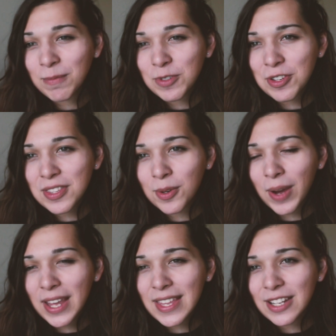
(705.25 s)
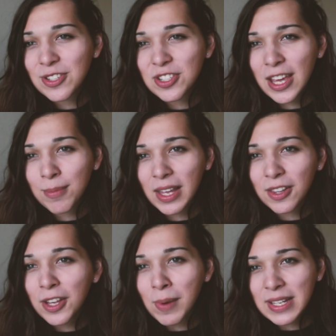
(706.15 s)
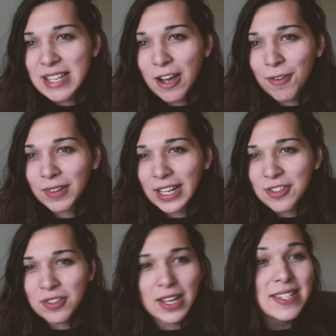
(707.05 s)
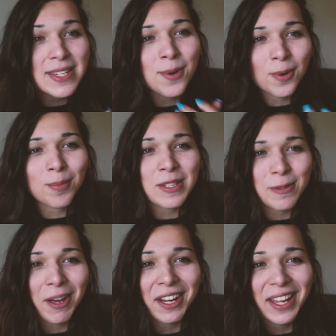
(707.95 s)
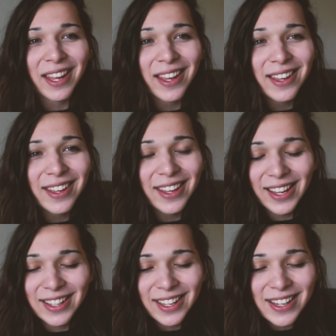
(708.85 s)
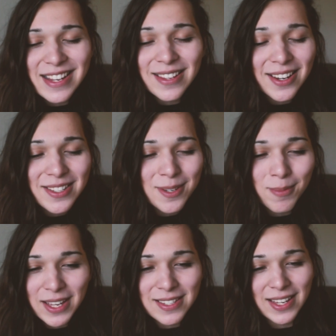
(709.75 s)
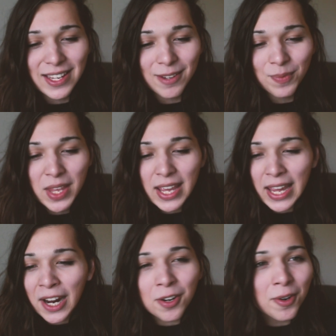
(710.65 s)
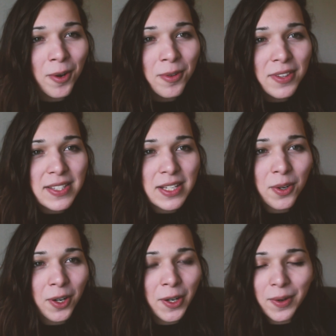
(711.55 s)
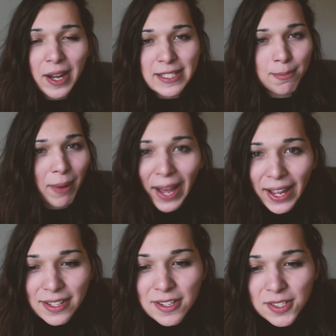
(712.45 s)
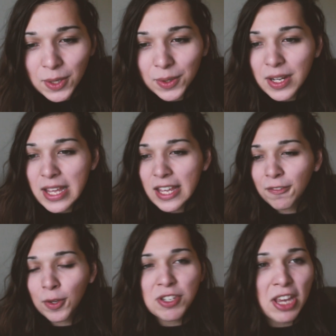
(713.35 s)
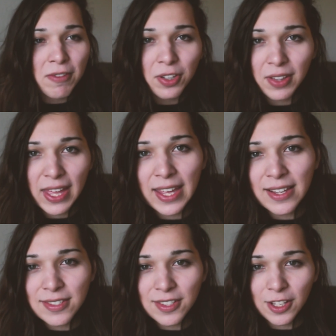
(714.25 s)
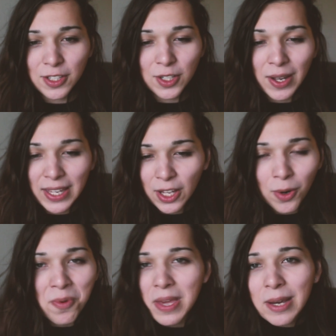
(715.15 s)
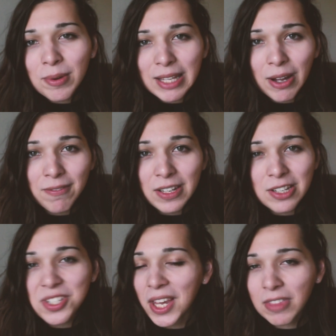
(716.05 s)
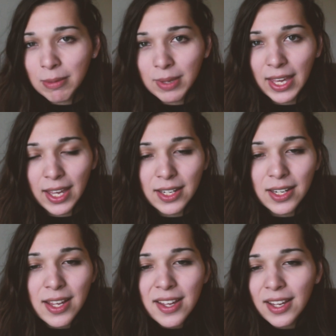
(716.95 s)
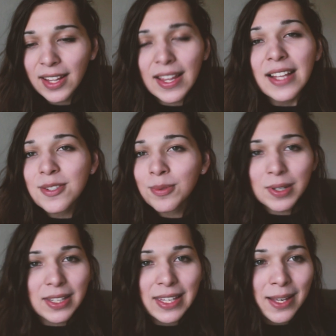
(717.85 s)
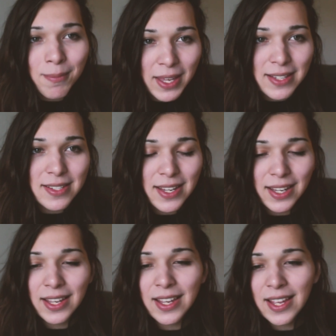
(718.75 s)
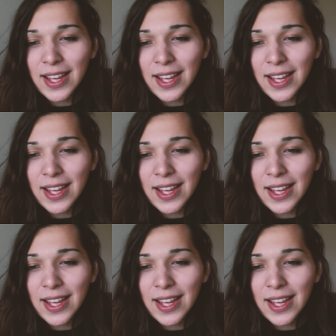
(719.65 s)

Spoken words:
Just the way that it's shaped. I look at myself and I see a woman's body, and it's amazing. Hair growth doesn't grow as bad, so if you shave your legs, you know, I can go a week without having to shave them again, and that's really amazing.